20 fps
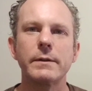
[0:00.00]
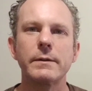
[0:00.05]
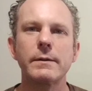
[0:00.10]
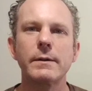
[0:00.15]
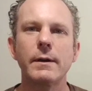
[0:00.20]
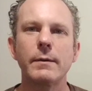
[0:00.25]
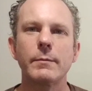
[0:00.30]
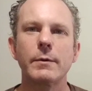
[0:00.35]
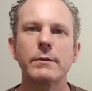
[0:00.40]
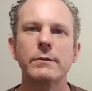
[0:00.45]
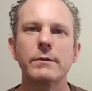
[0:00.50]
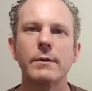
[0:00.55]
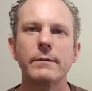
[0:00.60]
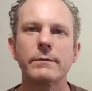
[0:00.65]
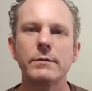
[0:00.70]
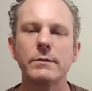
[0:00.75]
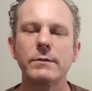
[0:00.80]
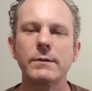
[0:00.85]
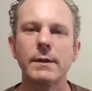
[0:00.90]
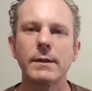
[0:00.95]
I cut
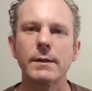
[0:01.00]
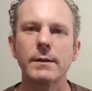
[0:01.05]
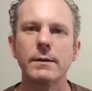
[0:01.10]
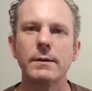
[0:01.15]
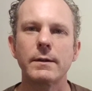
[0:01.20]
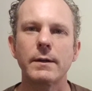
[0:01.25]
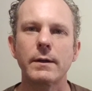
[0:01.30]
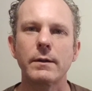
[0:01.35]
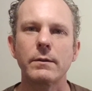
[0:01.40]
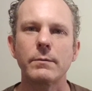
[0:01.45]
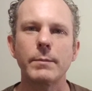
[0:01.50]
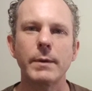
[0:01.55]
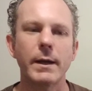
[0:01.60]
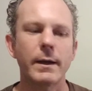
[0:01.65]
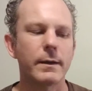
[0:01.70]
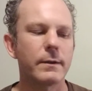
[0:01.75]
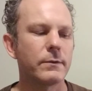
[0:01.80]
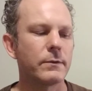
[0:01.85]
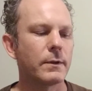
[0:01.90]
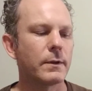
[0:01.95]
myself just taking it out of the
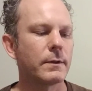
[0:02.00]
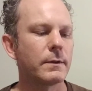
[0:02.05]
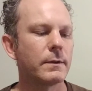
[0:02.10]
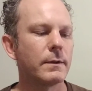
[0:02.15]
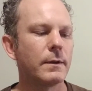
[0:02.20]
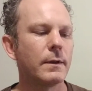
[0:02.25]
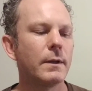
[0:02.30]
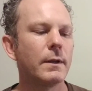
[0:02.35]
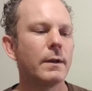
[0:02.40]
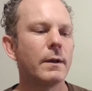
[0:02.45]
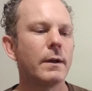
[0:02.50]
packaging.